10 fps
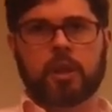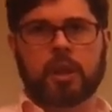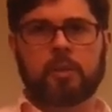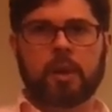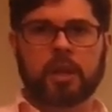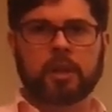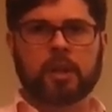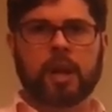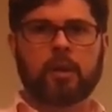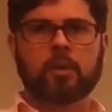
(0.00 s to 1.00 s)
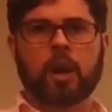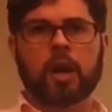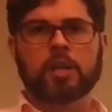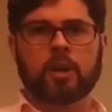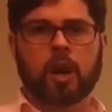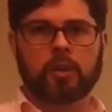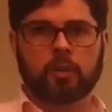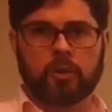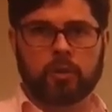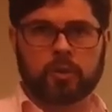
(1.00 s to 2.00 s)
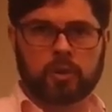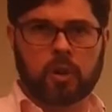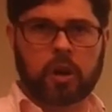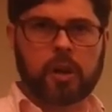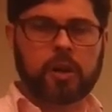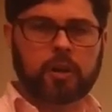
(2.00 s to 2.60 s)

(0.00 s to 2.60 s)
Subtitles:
And depending on how large either of those are,